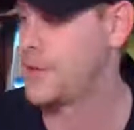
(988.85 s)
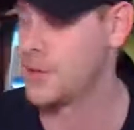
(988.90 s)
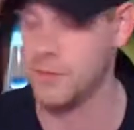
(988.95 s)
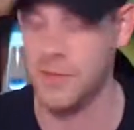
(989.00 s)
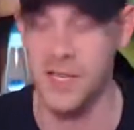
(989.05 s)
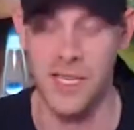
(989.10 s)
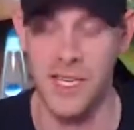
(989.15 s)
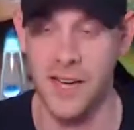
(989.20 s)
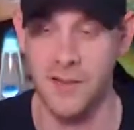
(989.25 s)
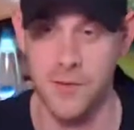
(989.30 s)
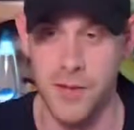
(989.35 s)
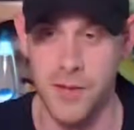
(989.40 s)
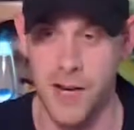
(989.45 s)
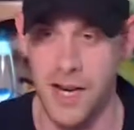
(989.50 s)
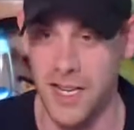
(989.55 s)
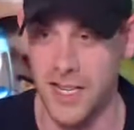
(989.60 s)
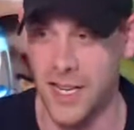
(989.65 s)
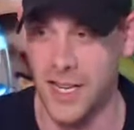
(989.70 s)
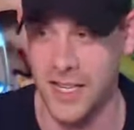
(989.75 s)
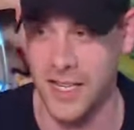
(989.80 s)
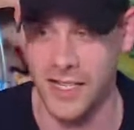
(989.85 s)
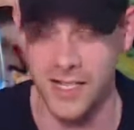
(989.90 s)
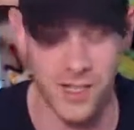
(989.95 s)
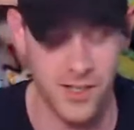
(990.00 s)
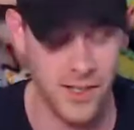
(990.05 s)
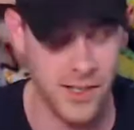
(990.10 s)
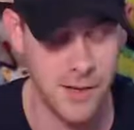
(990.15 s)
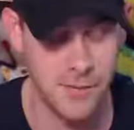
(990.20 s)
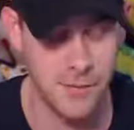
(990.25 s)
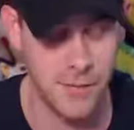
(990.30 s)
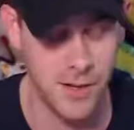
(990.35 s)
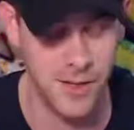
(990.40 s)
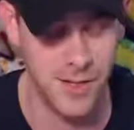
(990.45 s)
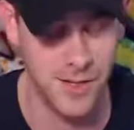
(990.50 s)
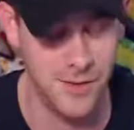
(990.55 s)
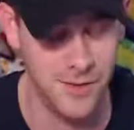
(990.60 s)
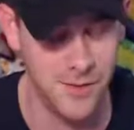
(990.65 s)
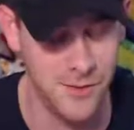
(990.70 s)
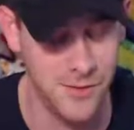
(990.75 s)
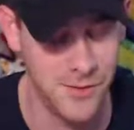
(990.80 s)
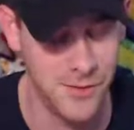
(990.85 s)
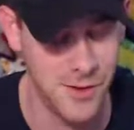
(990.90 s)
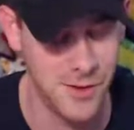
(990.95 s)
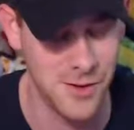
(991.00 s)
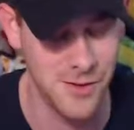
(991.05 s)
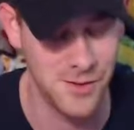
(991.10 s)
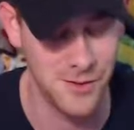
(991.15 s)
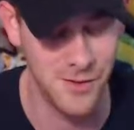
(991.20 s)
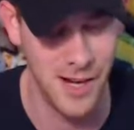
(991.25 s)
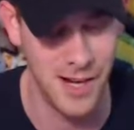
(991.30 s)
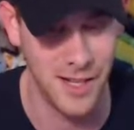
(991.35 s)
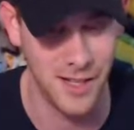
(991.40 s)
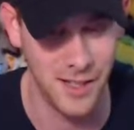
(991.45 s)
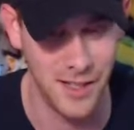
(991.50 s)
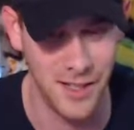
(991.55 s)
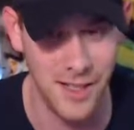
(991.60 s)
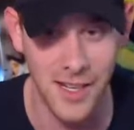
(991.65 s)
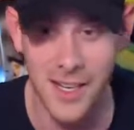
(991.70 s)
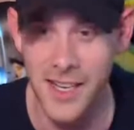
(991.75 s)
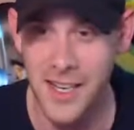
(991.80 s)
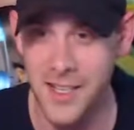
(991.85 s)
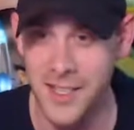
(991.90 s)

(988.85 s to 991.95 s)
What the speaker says: meeting everybody actually in person for finally,